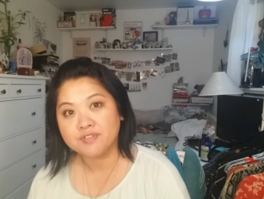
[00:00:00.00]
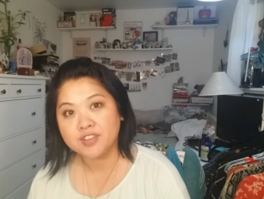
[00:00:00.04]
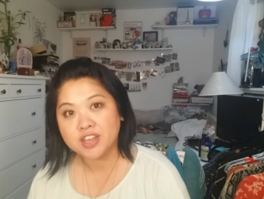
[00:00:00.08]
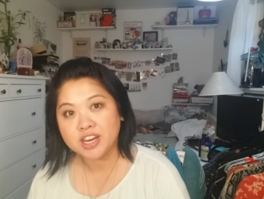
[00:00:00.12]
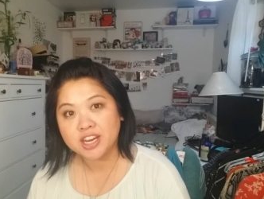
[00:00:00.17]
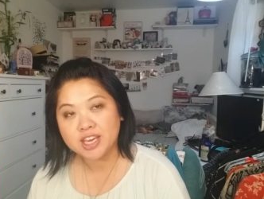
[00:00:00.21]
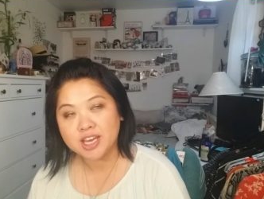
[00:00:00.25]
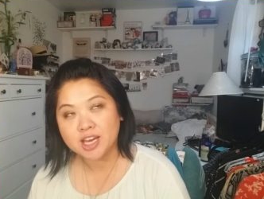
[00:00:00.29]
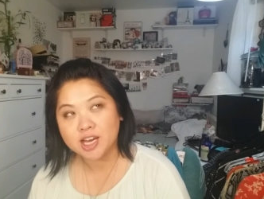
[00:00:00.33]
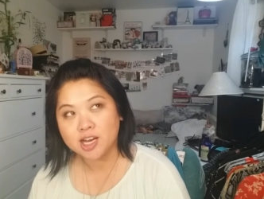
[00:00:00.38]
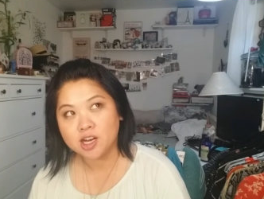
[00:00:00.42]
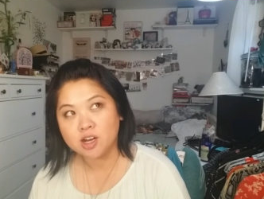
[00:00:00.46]

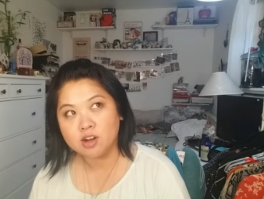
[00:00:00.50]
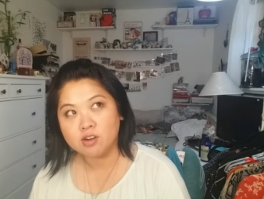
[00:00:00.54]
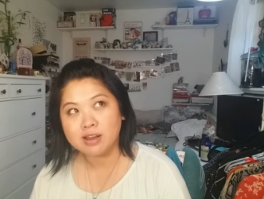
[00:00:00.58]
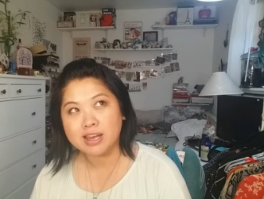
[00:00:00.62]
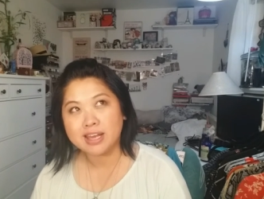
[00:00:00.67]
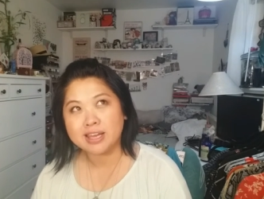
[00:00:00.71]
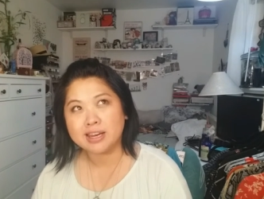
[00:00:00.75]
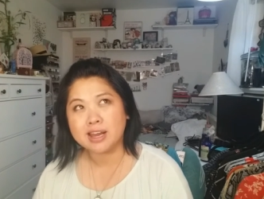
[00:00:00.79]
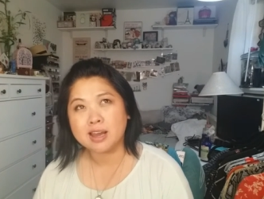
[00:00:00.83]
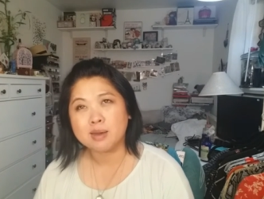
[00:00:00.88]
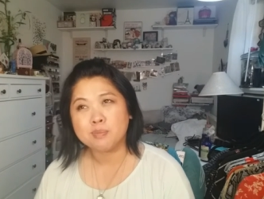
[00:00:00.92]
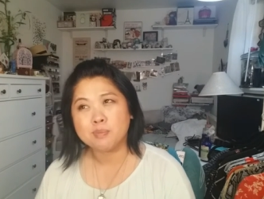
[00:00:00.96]
video
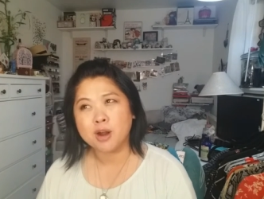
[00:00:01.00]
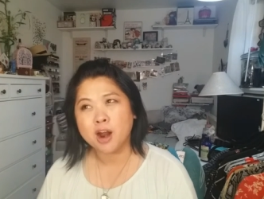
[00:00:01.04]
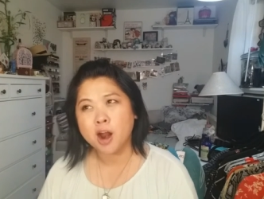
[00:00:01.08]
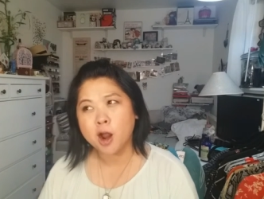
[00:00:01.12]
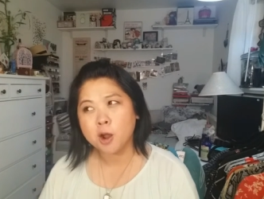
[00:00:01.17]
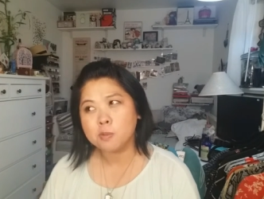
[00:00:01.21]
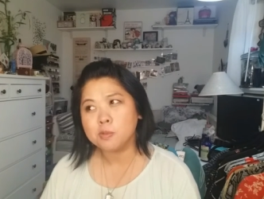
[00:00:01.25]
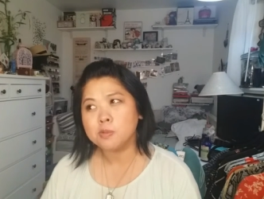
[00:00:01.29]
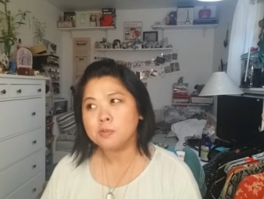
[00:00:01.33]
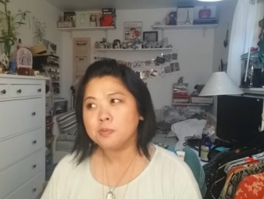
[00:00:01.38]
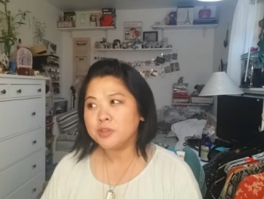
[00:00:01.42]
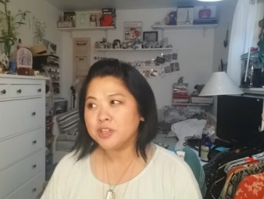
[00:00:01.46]
and I
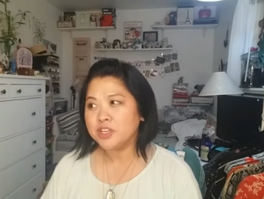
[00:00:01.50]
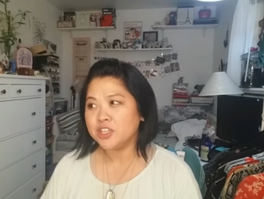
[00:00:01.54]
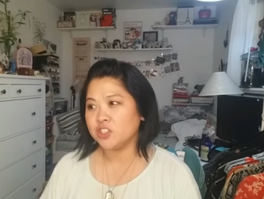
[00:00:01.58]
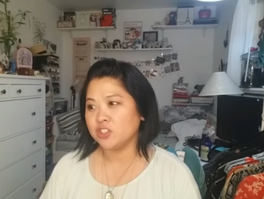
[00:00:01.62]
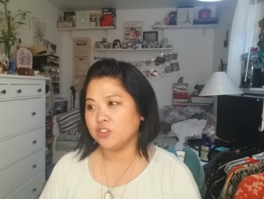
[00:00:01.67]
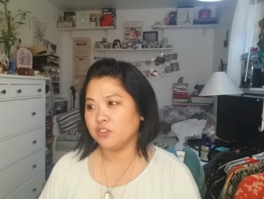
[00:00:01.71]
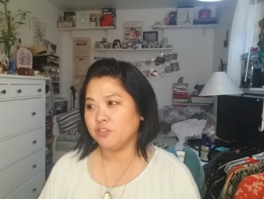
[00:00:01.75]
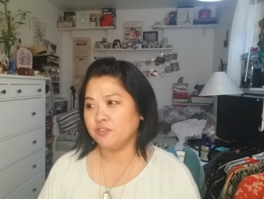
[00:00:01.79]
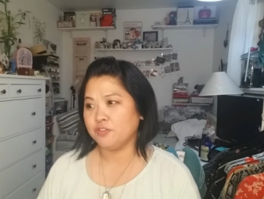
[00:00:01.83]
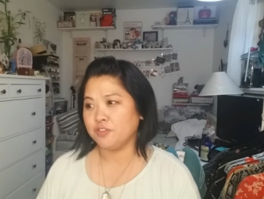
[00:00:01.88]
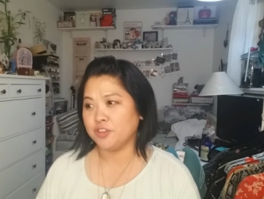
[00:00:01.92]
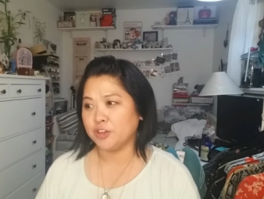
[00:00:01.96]
probably
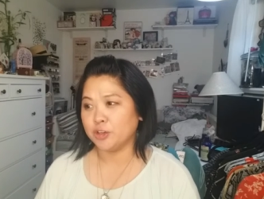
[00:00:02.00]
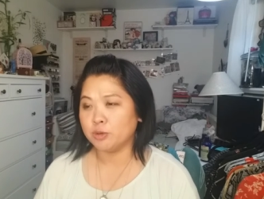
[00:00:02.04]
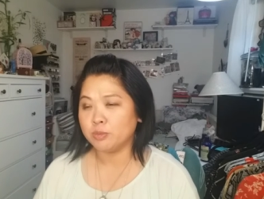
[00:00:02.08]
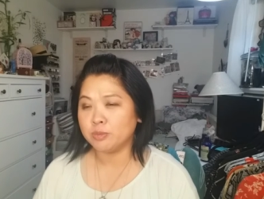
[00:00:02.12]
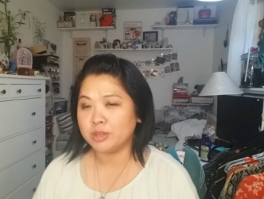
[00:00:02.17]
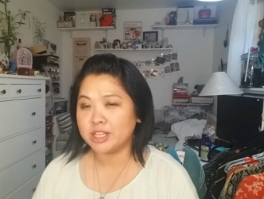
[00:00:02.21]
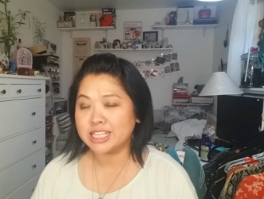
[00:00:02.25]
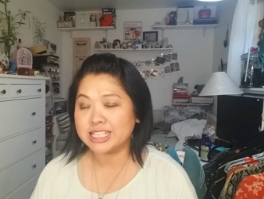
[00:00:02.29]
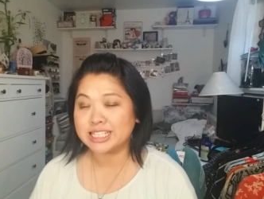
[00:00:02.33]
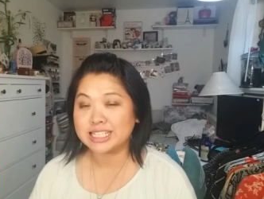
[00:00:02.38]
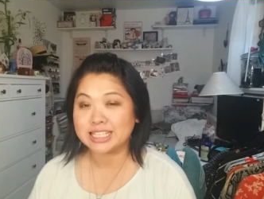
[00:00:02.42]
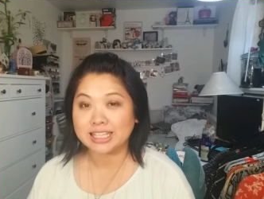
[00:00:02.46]
should film
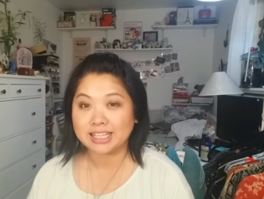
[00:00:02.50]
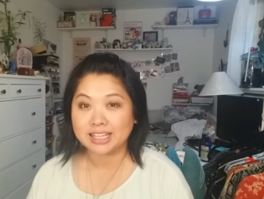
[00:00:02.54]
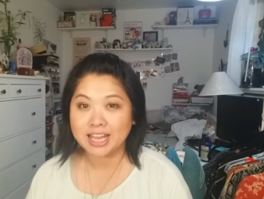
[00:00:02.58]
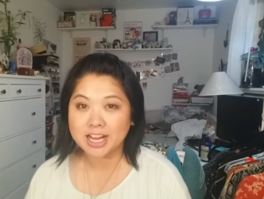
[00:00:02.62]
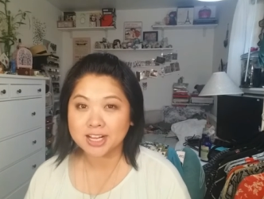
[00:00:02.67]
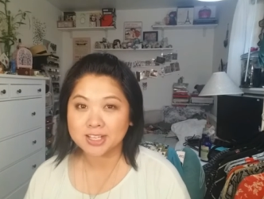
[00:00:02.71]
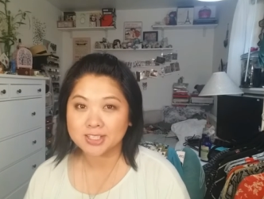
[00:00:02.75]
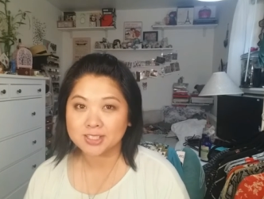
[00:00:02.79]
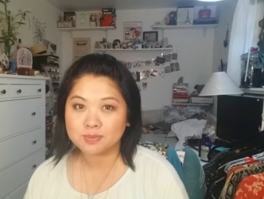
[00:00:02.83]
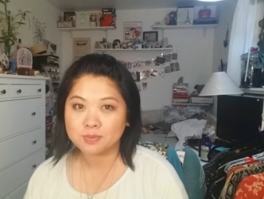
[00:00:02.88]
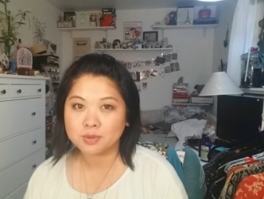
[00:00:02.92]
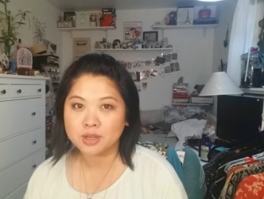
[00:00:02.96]
this
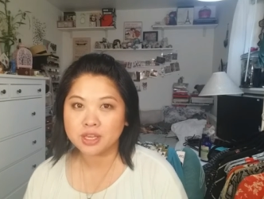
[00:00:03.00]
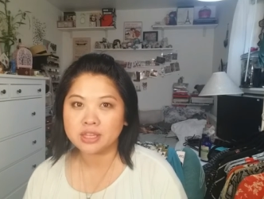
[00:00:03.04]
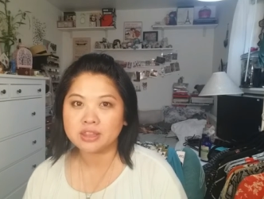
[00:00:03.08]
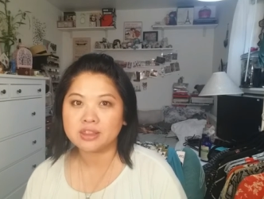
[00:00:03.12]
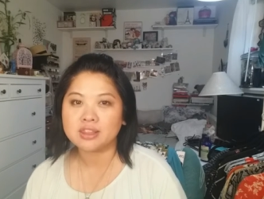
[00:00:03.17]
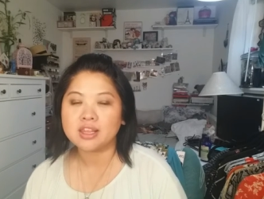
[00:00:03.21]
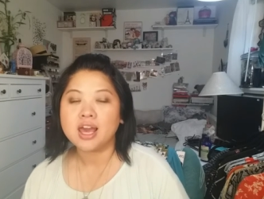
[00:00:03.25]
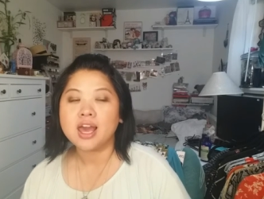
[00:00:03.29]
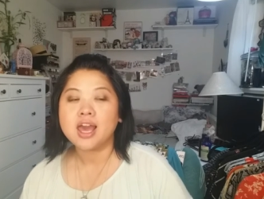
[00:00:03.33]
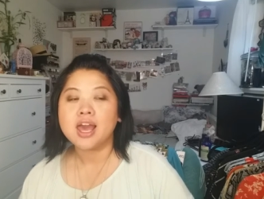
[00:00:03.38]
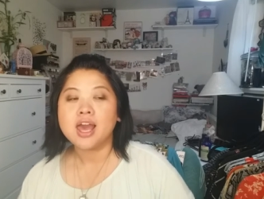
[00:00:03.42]
next month